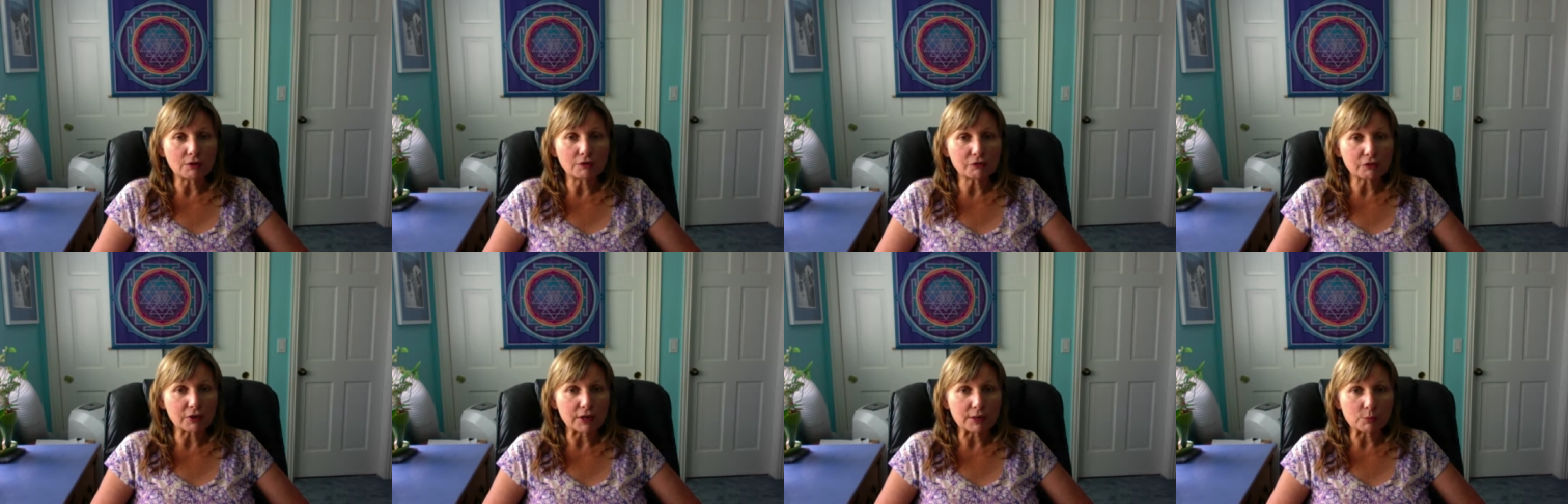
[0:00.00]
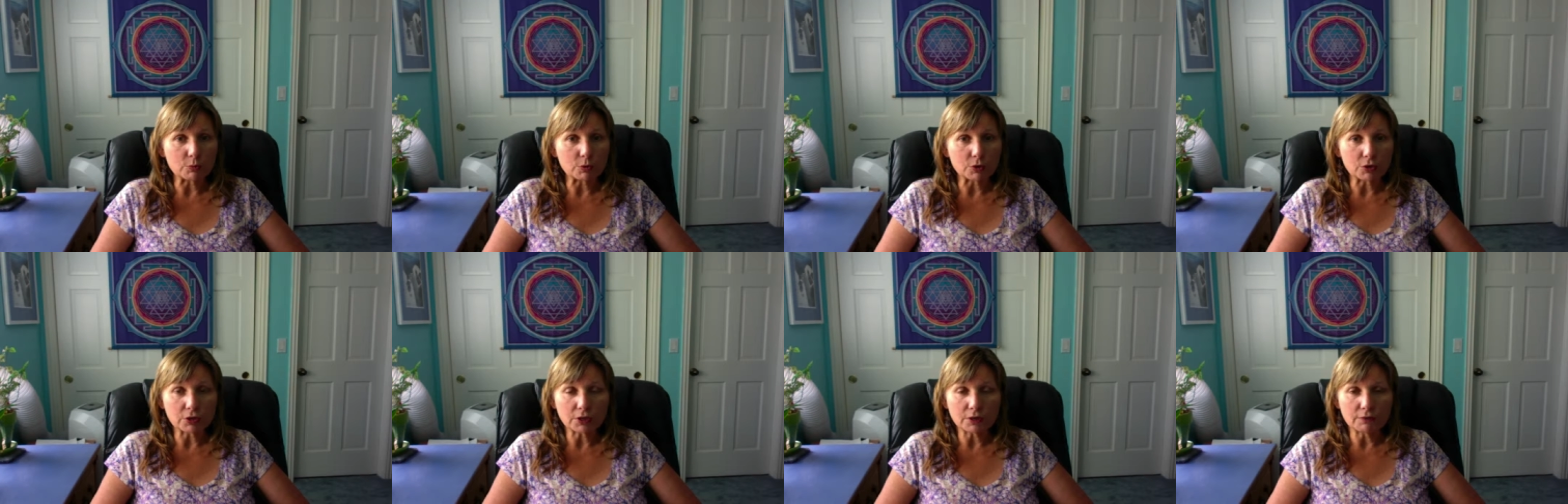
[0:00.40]

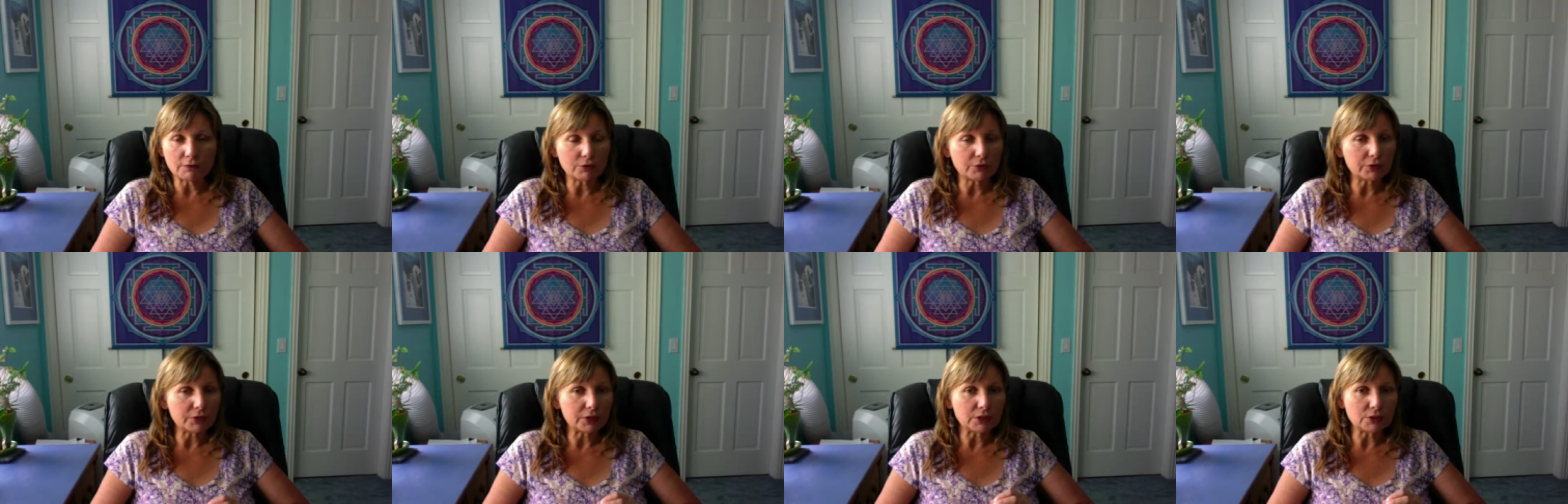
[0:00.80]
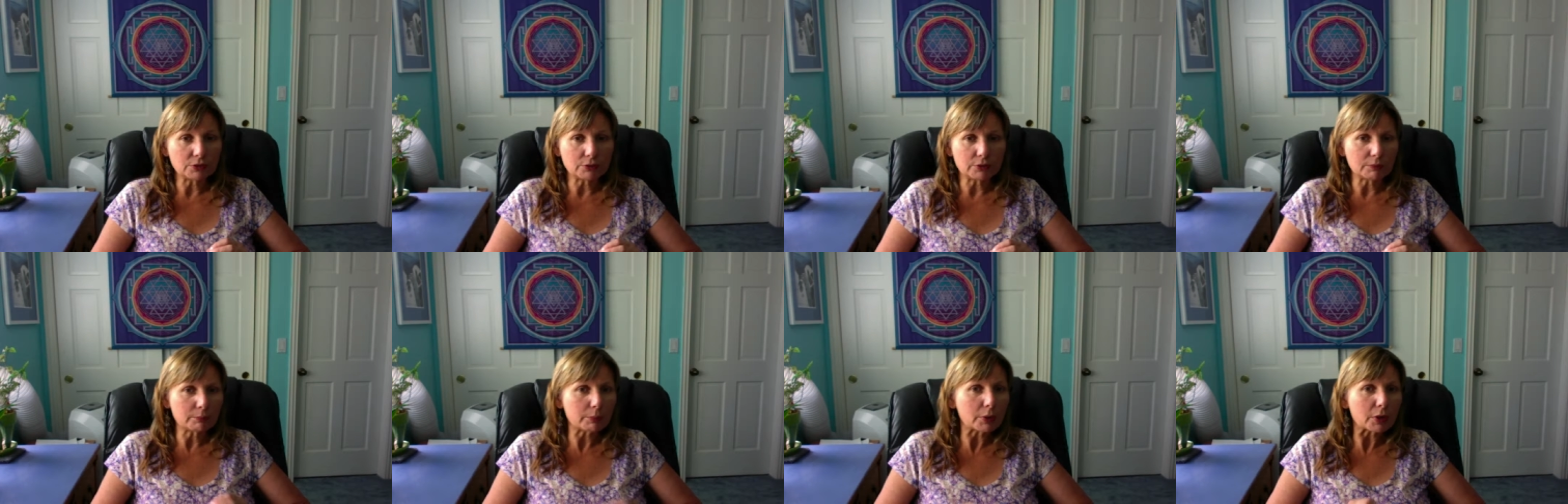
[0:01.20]
framework of only
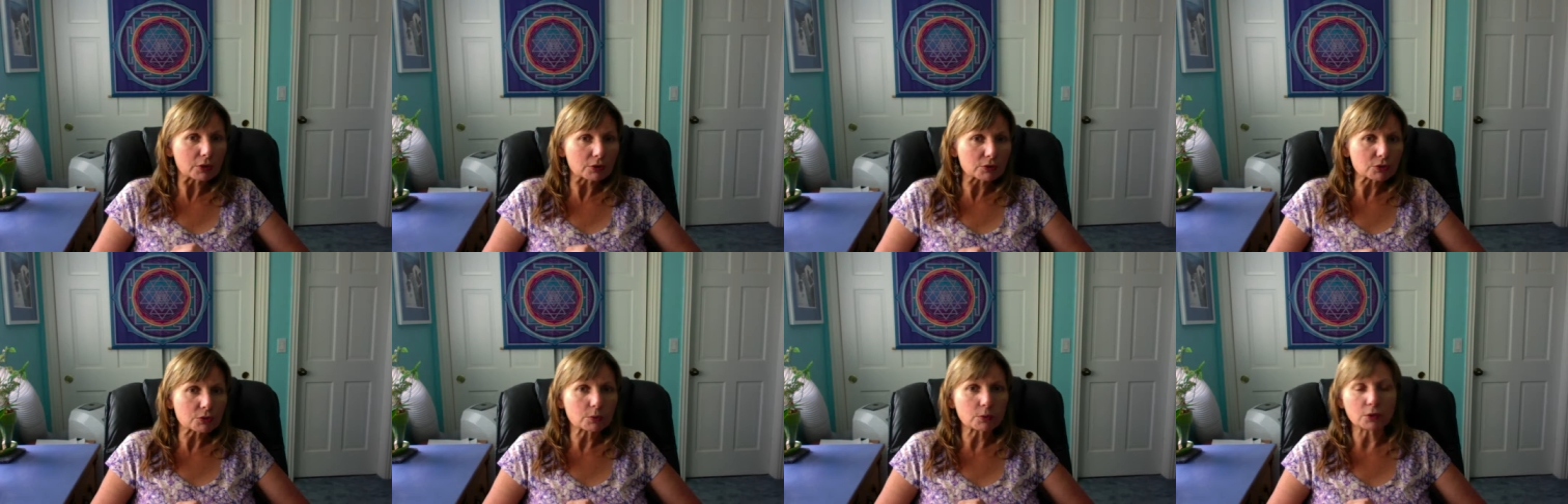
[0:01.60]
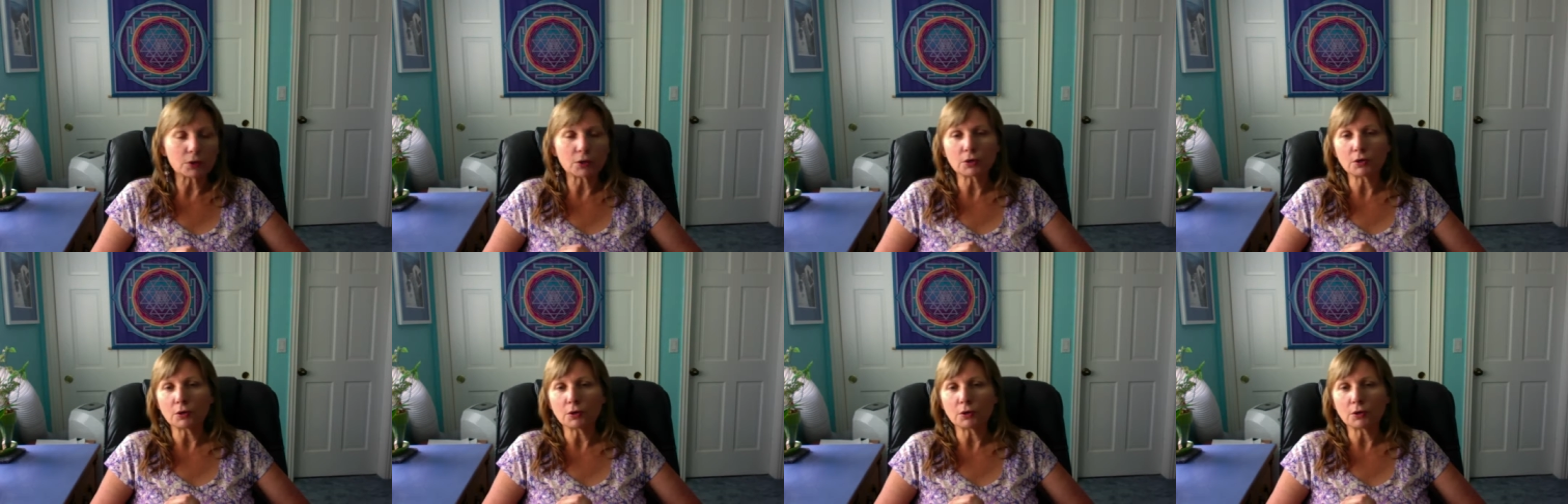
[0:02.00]
doing parts work